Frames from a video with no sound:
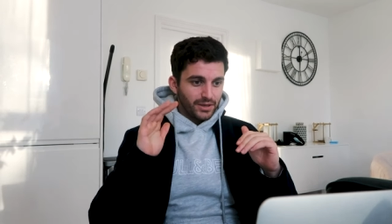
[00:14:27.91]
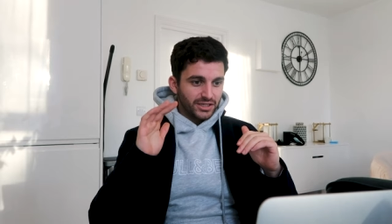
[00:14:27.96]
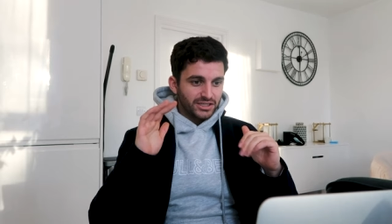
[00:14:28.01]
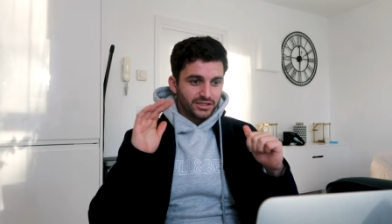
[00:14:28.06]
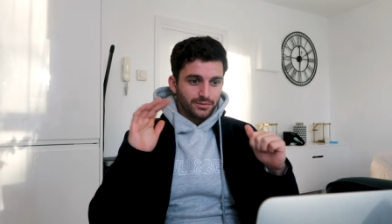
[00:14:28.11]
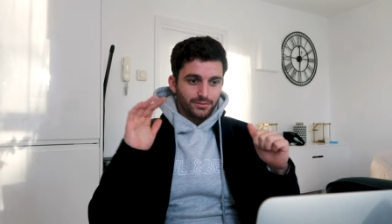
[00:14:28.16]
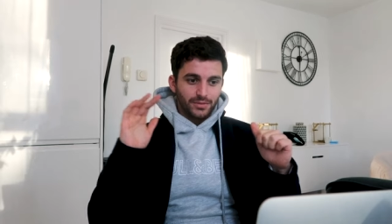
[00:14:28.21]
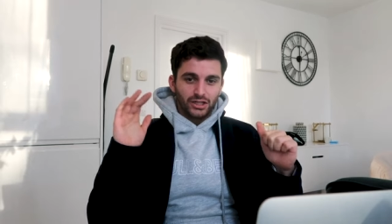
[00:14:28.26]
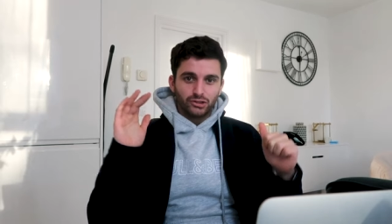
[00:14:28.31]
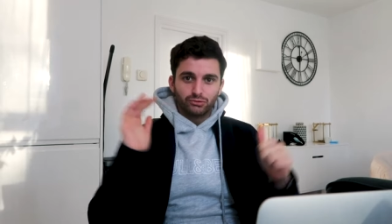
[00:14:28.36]

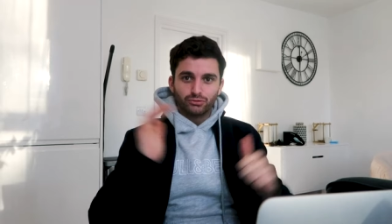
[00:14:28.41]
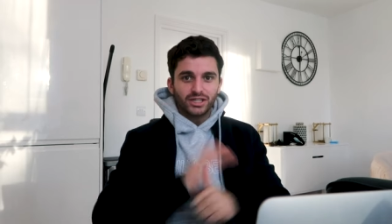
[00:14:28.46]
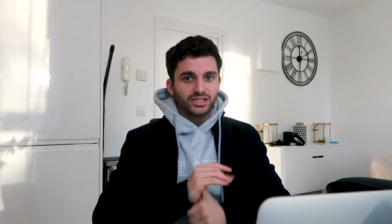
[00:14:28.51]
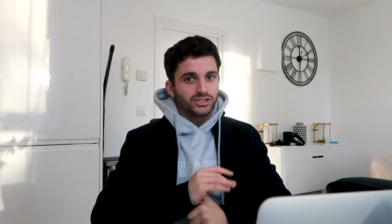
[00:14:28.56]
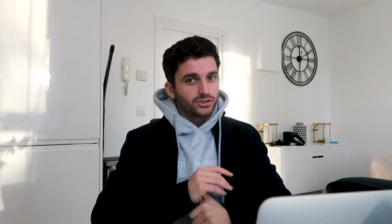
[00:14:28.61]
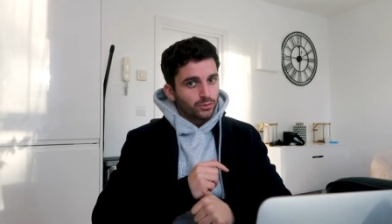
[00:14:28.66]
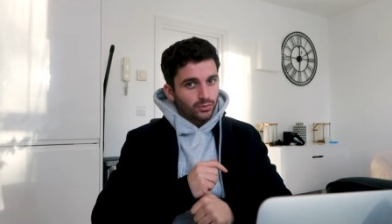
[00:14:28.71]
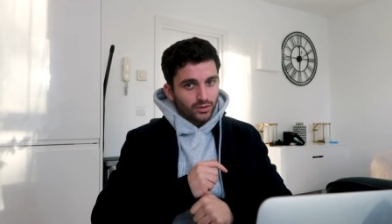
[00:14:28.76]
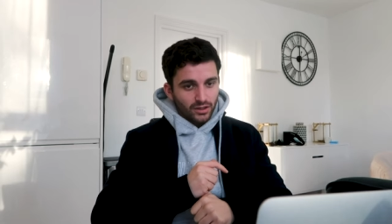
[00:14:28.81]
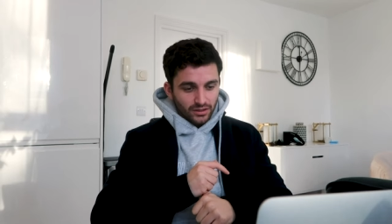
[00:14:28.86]
basically my
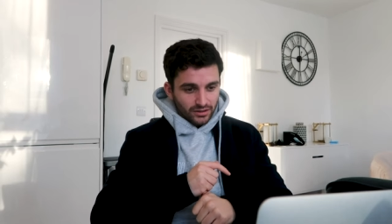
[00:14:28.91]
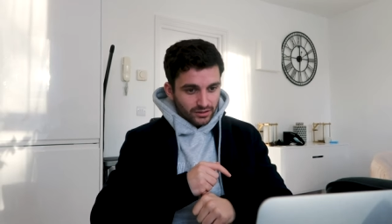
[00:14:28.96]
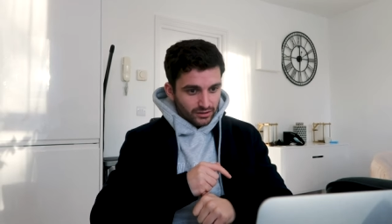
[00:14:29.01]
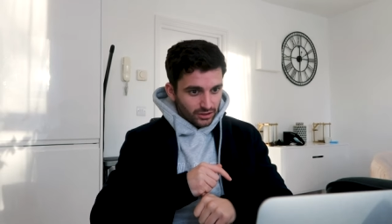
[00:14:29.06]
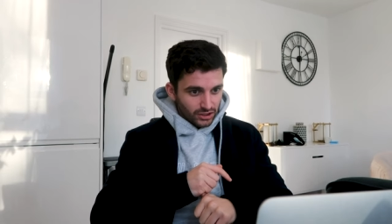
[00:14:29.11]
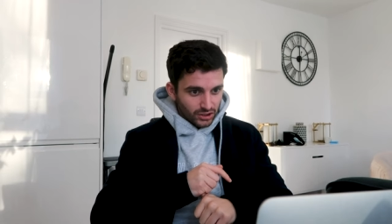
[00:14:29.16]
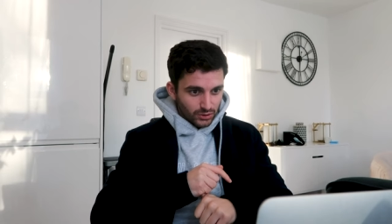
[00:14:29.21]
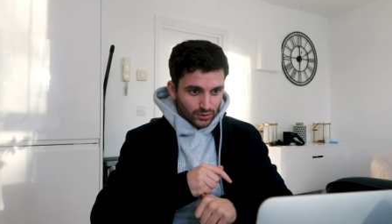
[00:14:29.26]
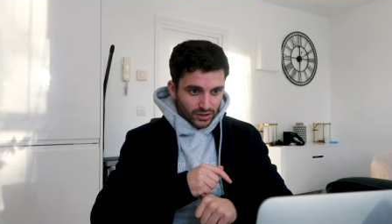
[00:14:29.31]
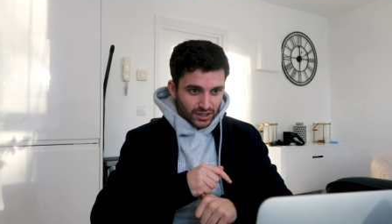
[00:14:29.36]
right to work
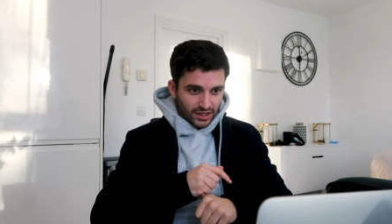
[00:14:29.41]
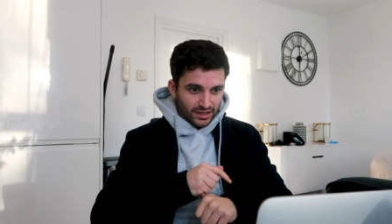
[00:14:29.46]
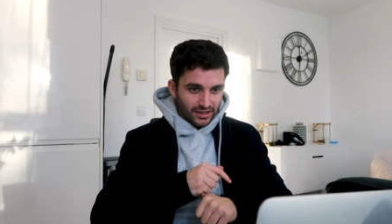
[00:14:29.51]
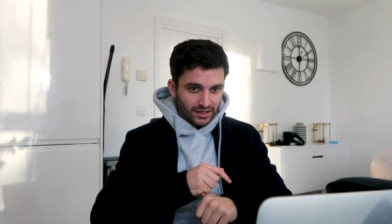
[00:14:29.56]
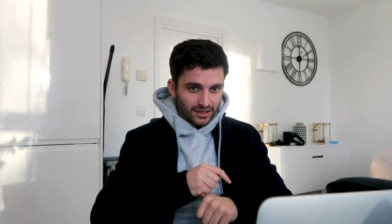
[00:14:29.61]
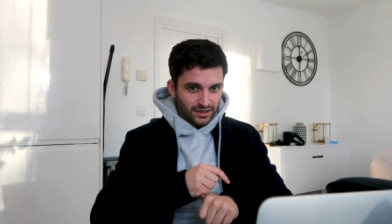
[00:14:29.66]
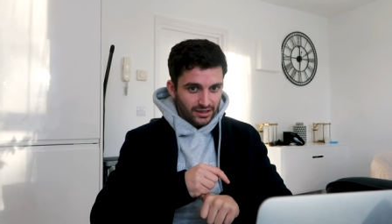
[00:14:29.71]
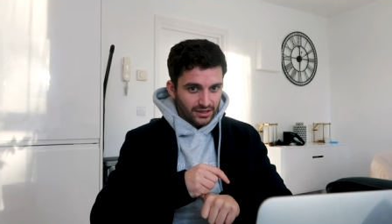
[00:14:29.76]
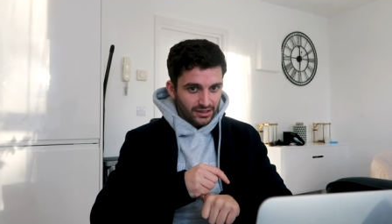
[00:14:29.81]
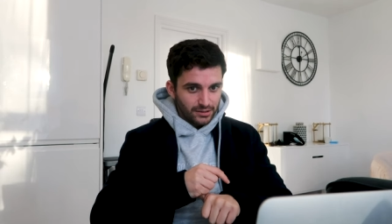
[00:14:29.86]
in the
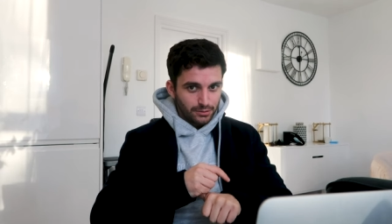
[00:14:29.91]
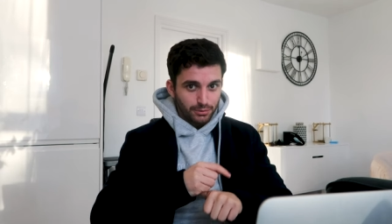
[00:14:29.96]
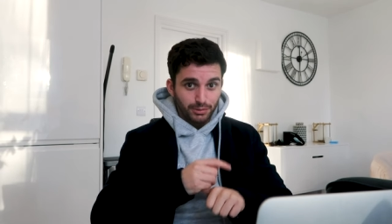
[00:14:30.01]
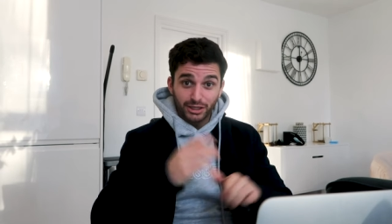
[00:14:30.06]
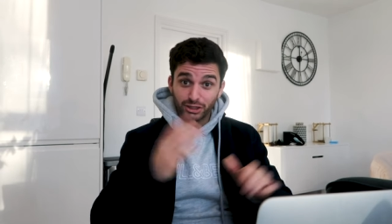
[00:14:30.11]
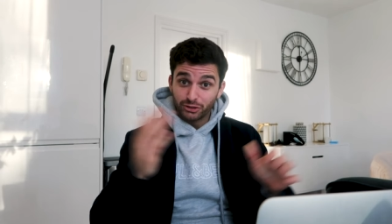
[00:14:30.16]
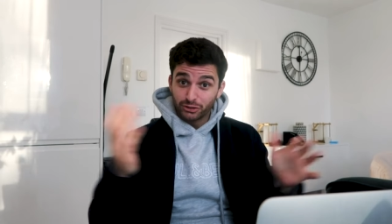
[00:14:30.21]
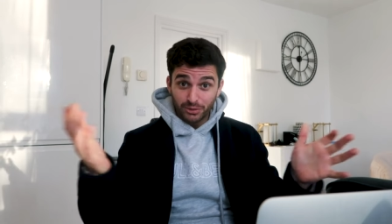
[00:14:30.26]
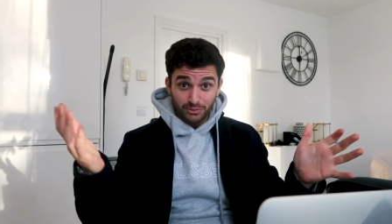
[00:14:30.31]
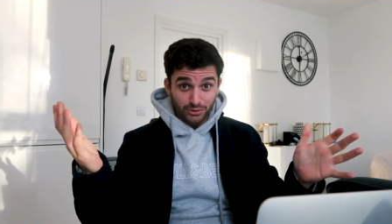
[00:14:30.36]
UK,
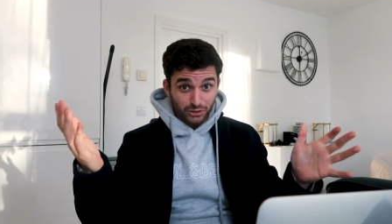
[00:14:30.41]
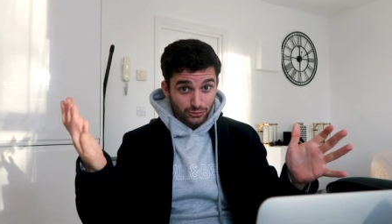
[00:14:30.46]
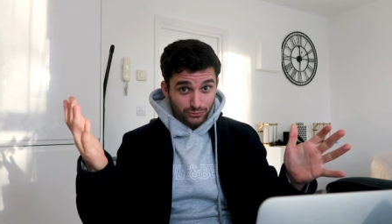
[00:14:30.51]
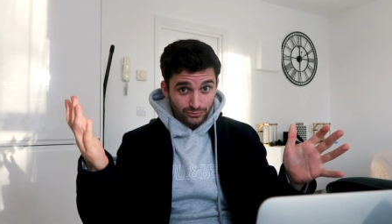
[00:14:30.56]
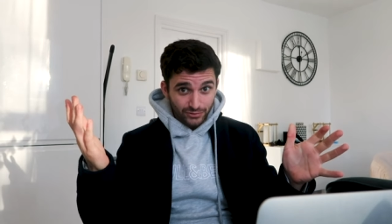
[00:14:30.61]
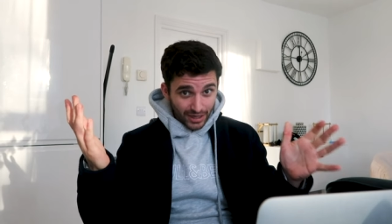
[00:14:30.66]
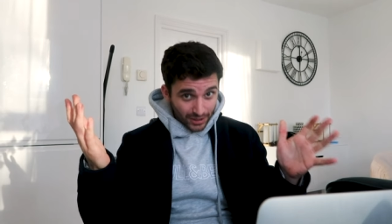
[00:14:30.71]
my criminal